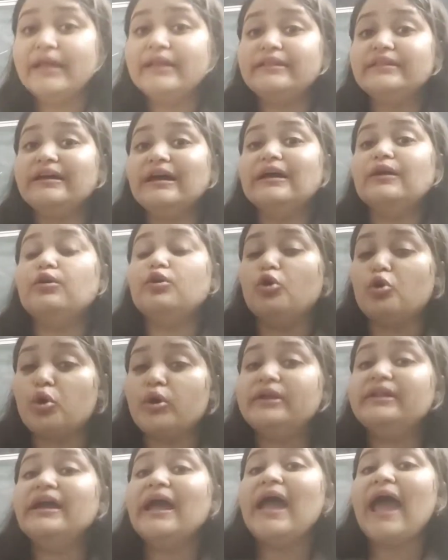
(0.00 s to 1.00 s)
the
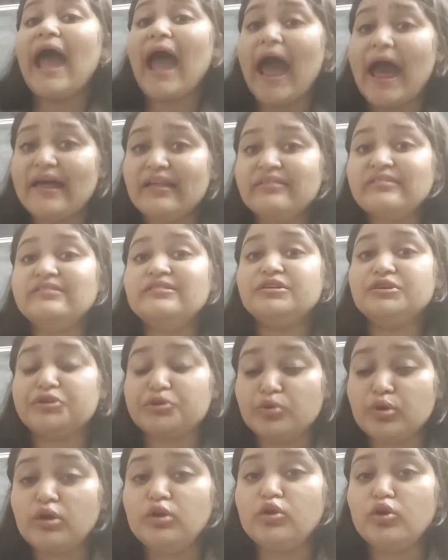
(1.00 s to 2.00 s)
court has to
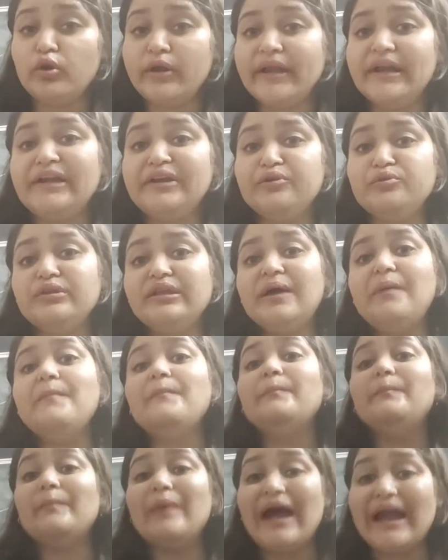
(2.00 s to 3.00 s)
look into the
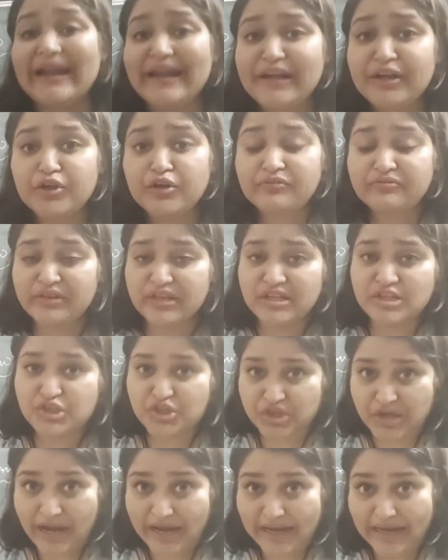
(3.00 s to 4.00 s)
mind of the
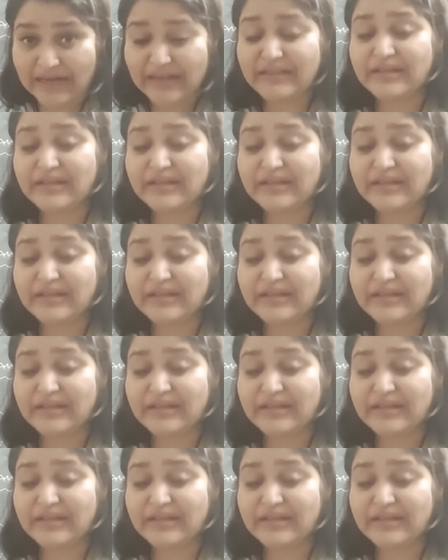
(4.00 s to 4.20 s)
child.